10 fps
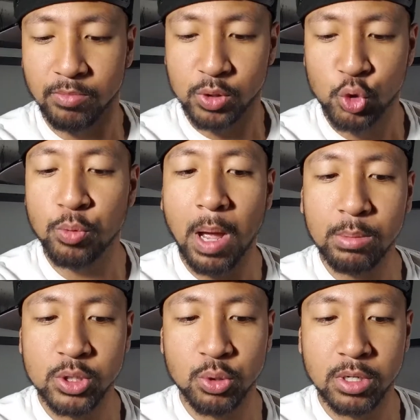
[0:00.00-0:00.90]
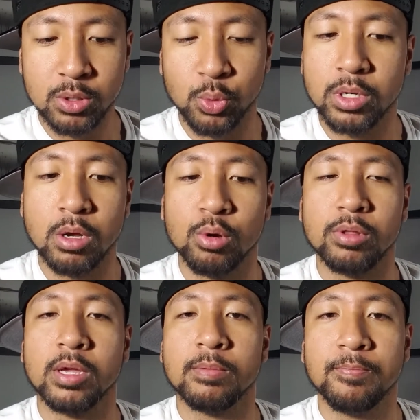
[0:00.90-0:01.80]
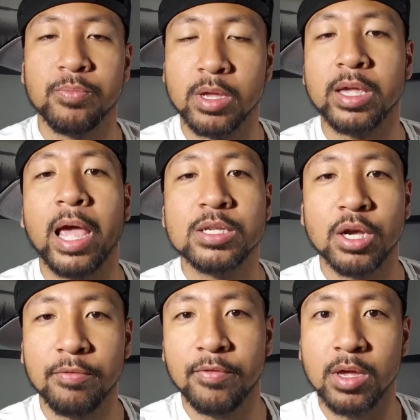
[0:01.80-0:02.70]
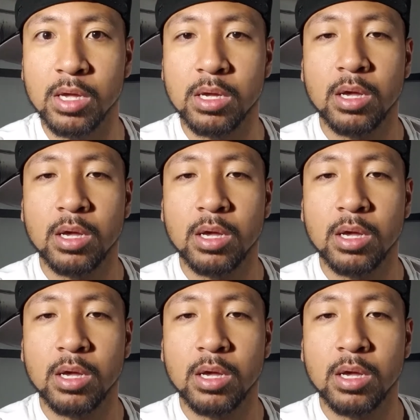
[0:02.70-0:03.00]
true Bible students would know that the KJV